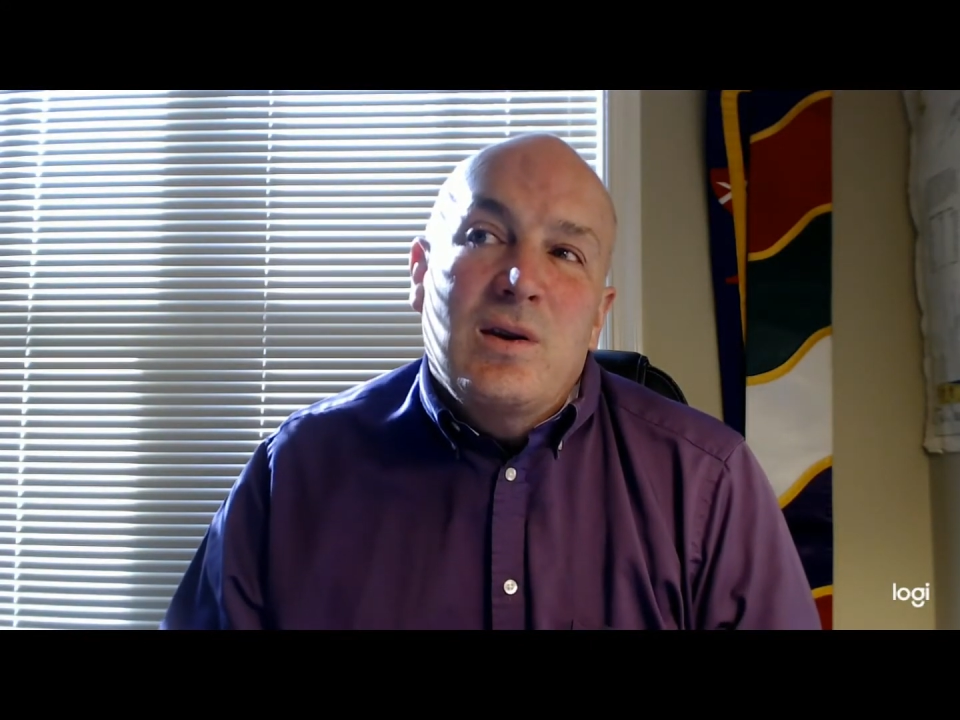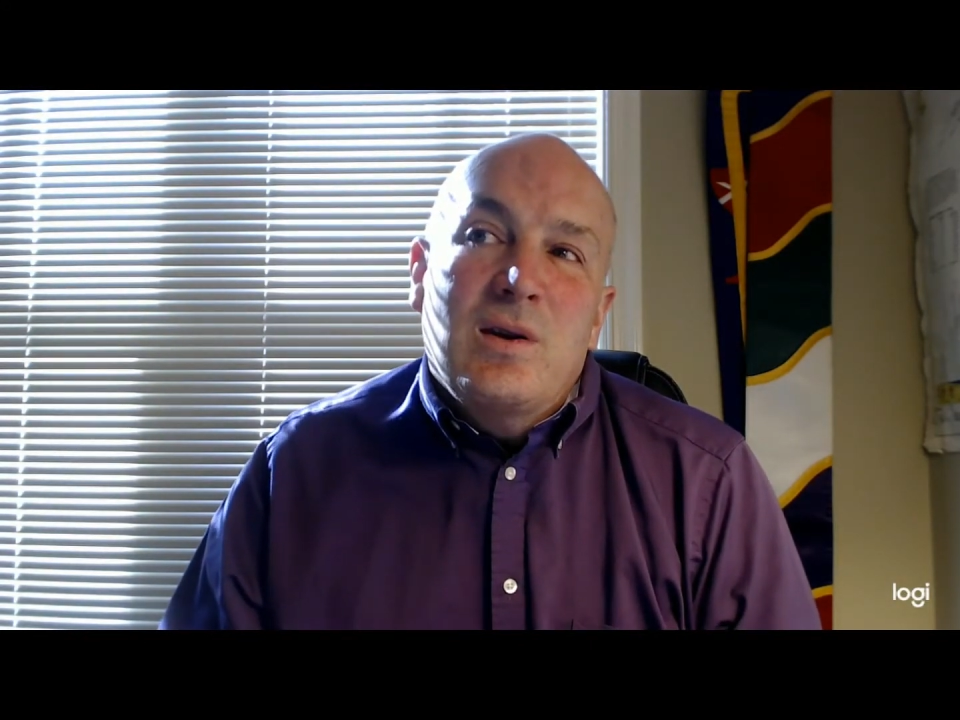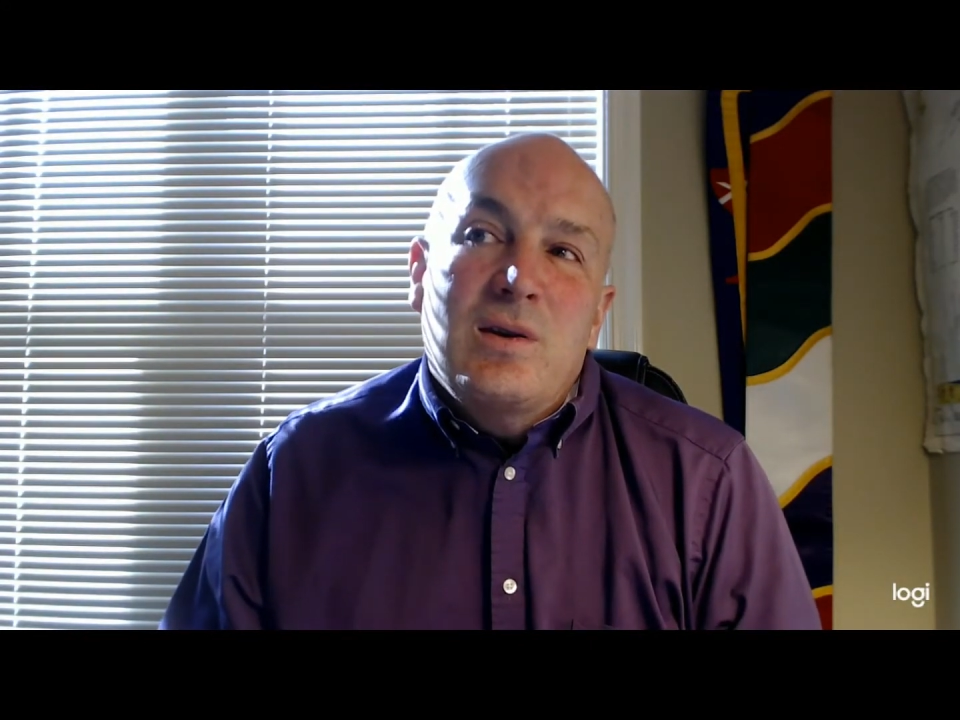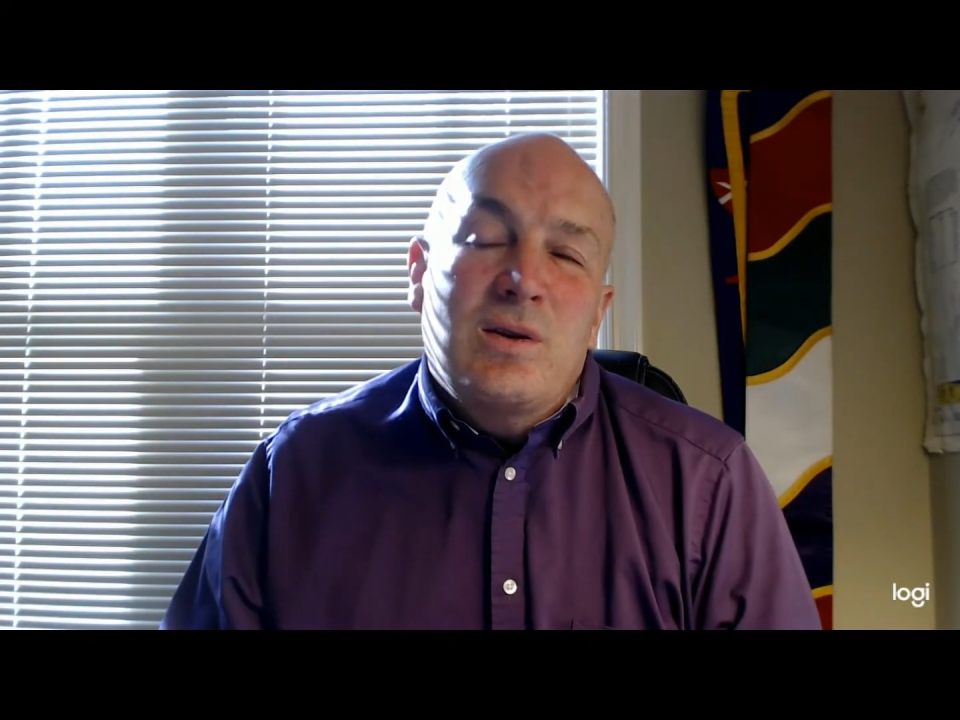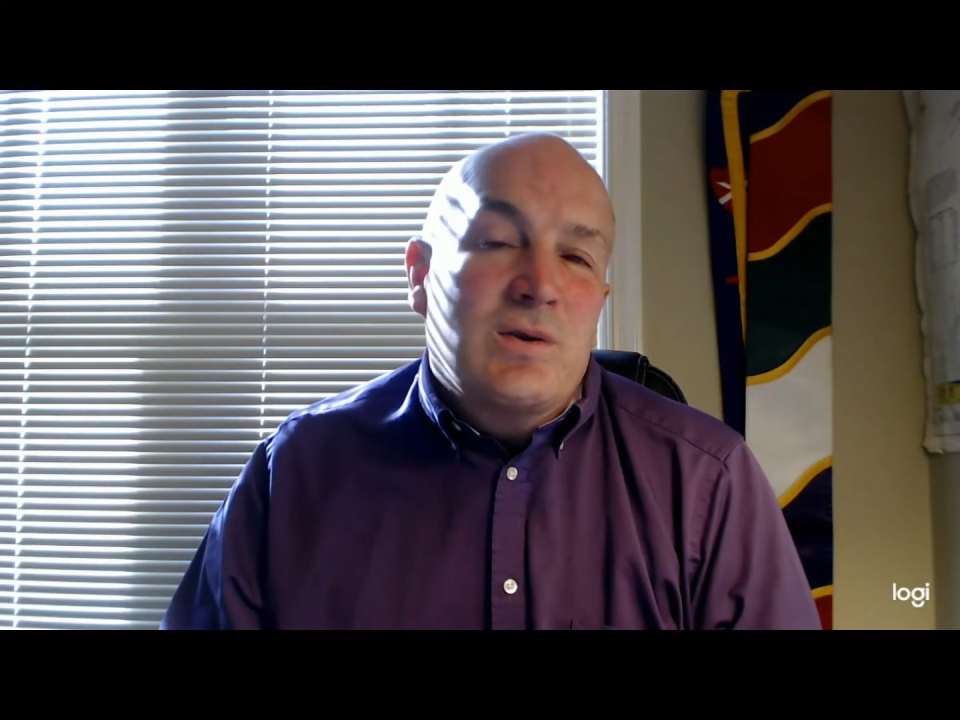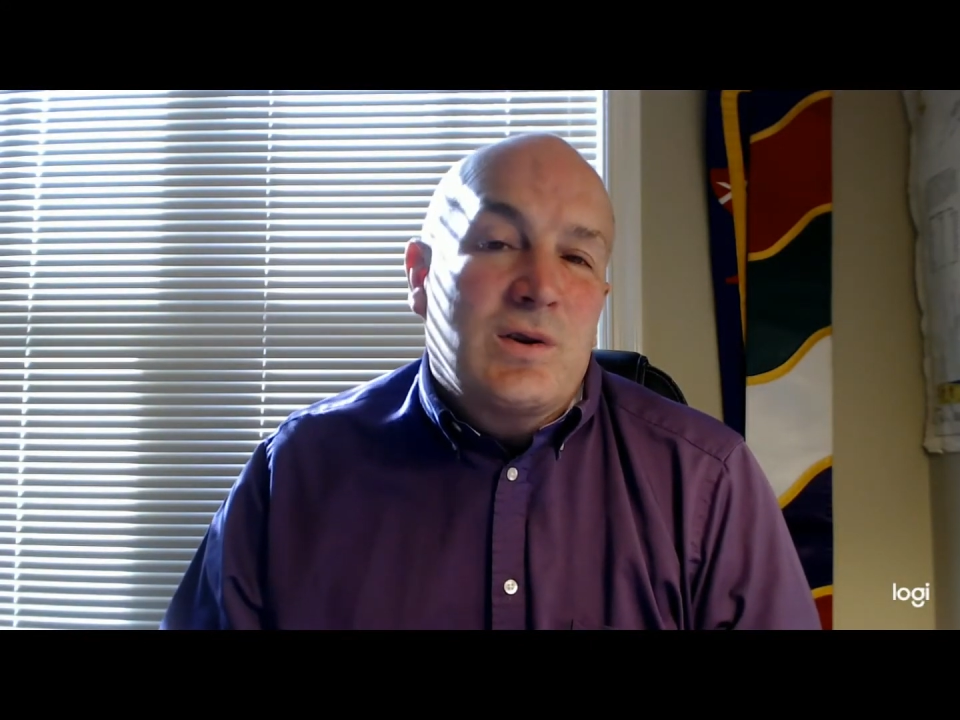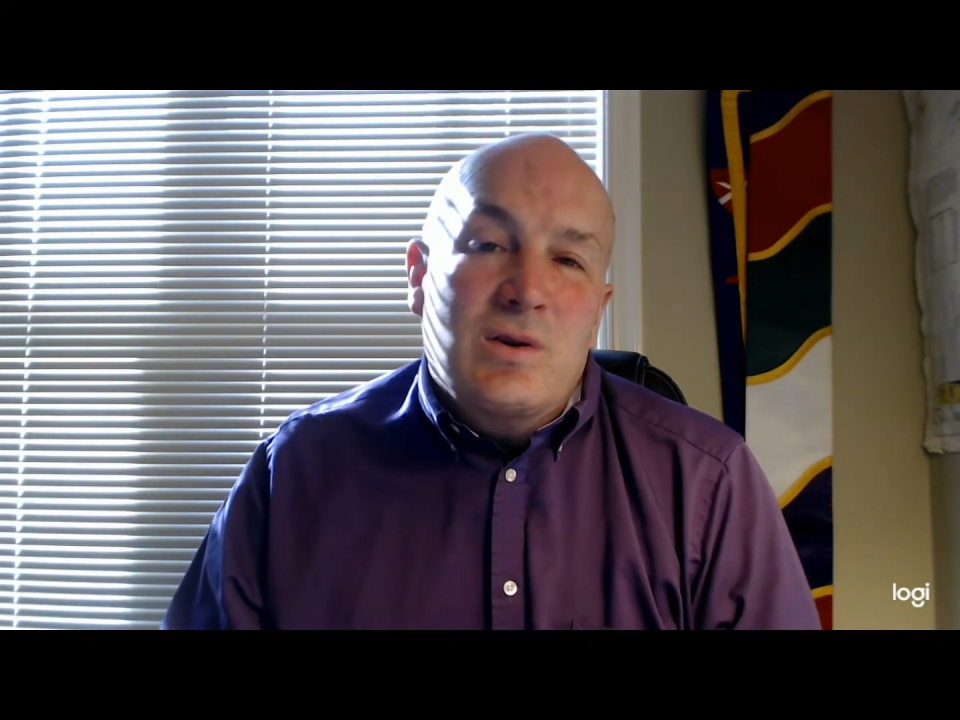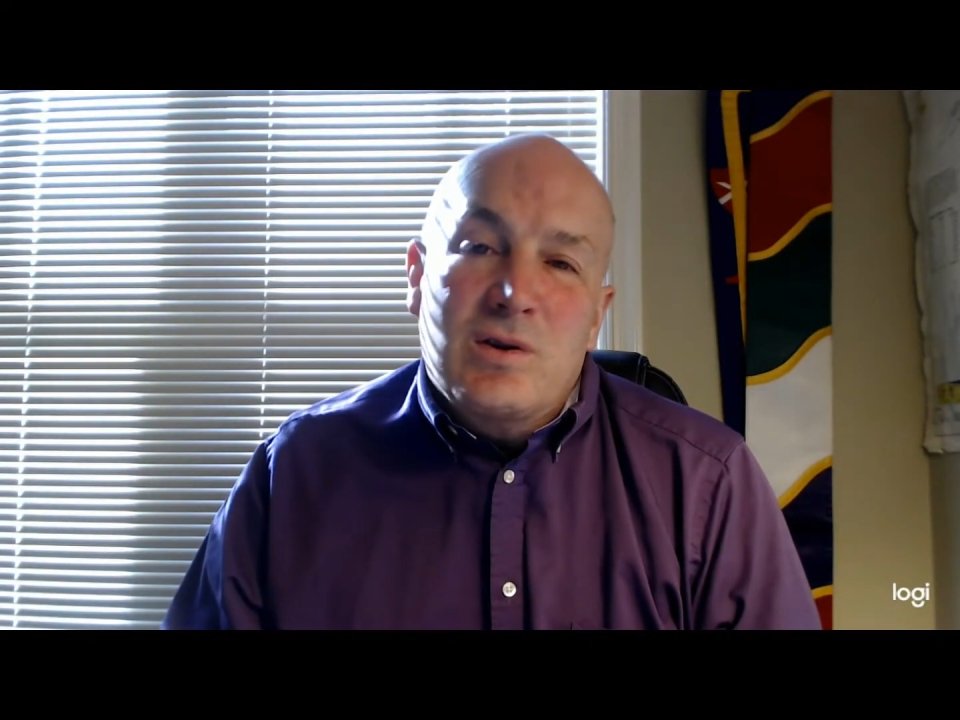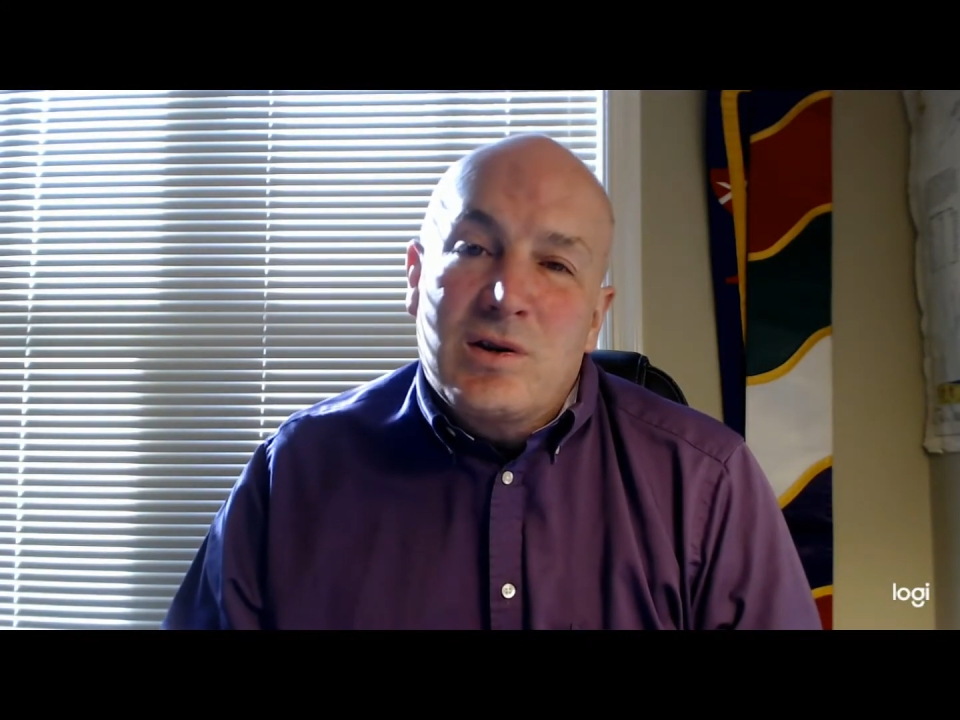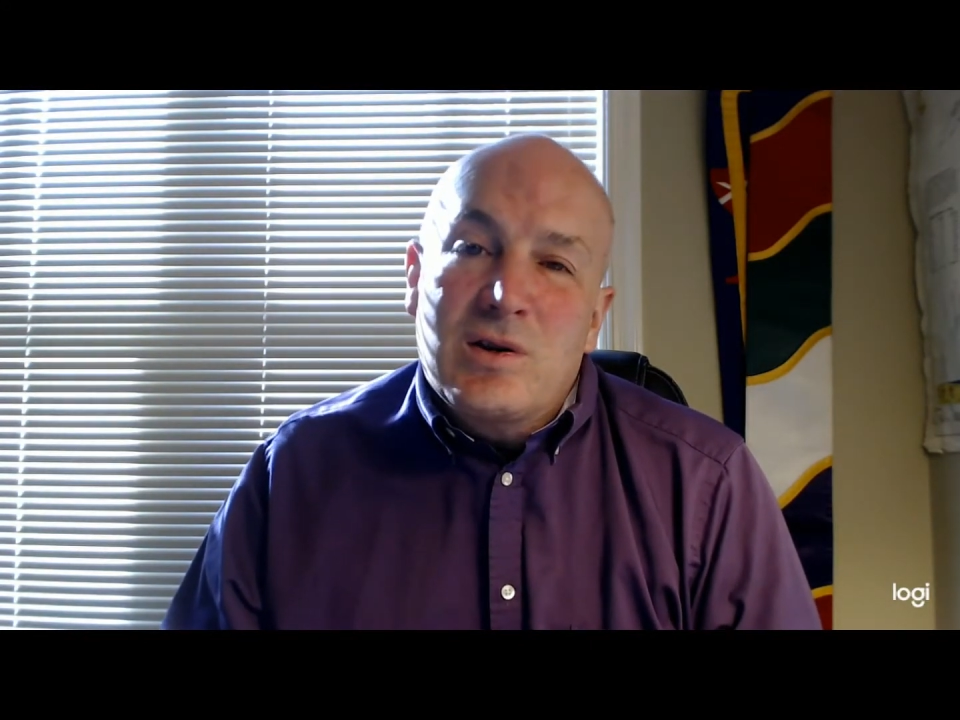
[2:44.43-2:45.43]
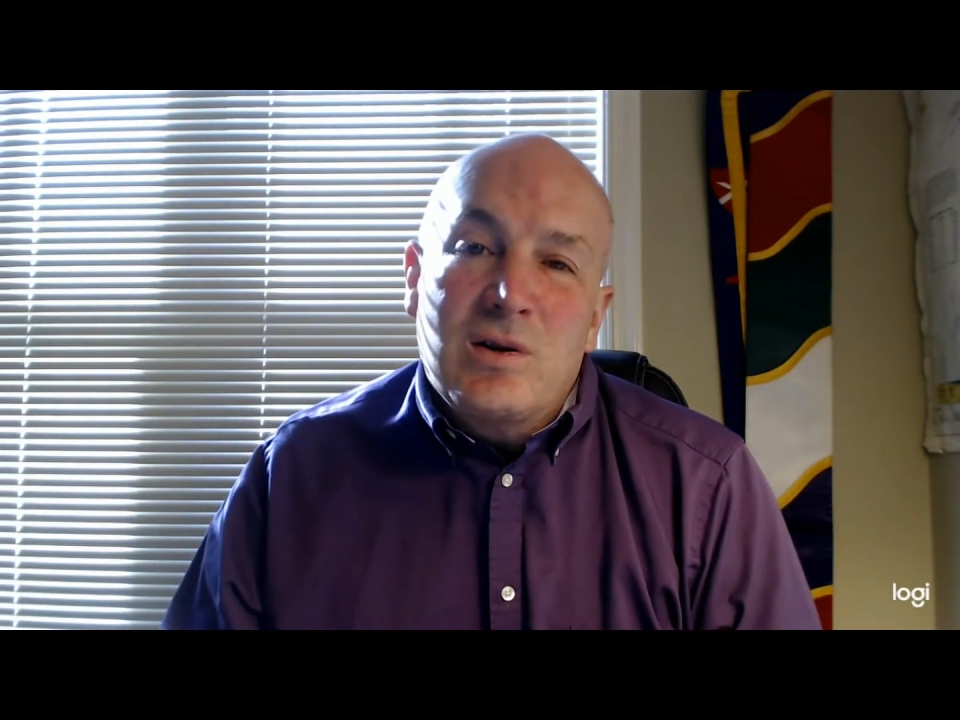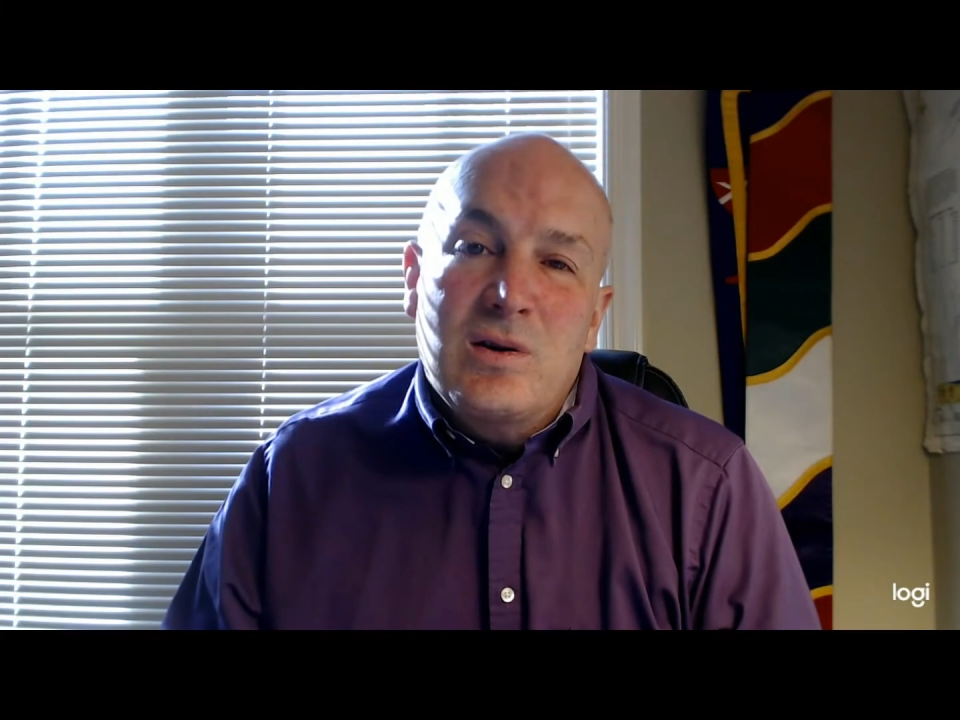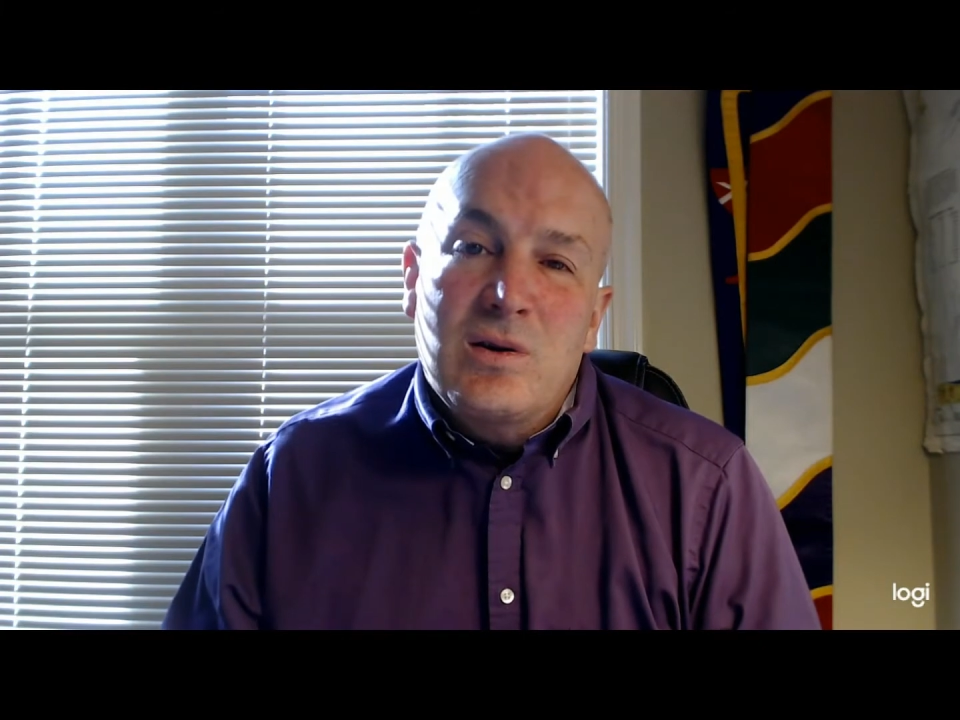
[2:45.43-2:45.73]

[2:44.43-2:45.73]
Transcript: Dear church,